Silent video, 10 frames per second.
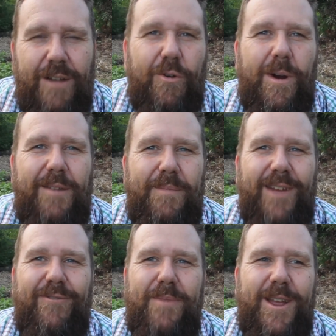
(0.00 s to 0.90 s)
Hi everyone,
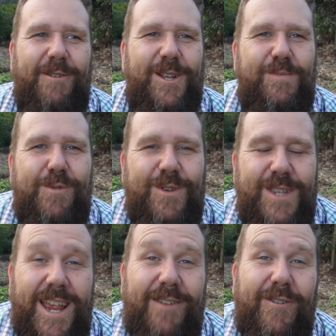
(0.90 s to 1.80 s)
Bear from Bear Reads
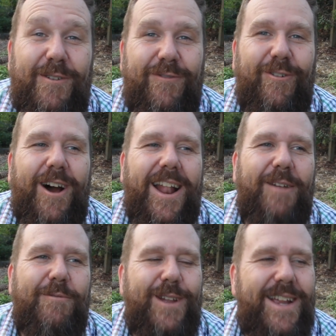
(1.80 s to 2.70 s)
Books here for a
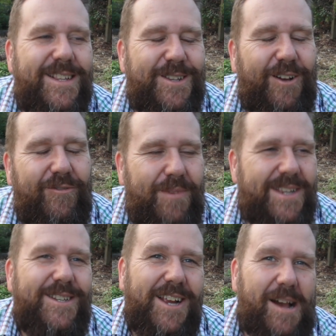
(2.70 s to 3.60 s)
Friday Reads, and I've
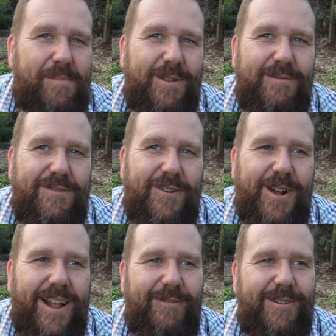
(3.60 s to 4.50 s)
missed a couple of
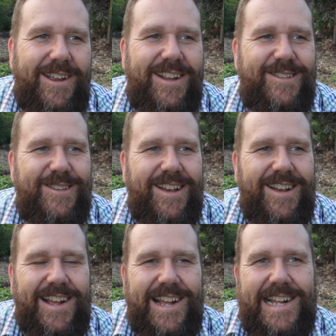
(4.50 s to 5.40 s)
Friday Reads
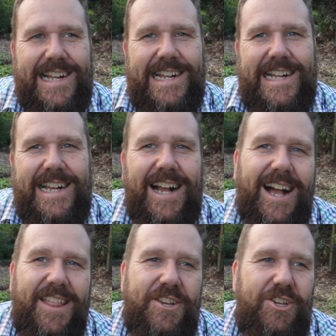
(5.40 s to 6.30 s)

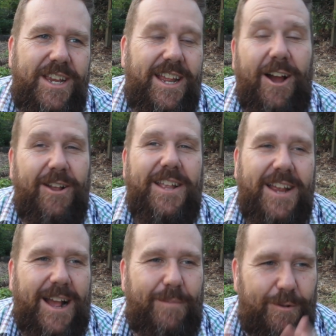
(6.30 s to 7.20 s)
this year, only
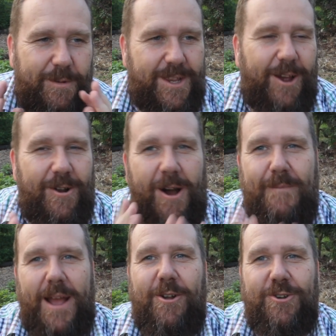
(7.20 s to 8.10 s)
a couple. So
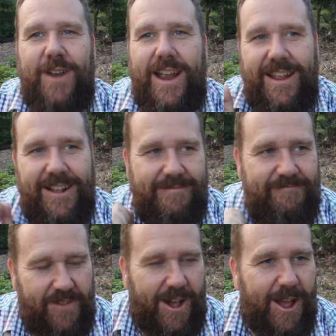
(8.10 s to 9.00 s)
I'm back on track,
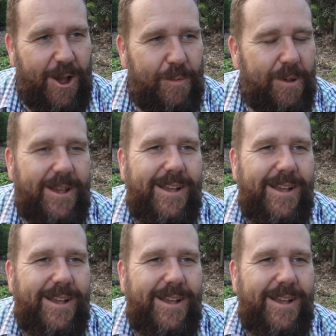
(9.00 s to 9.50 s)
I hope.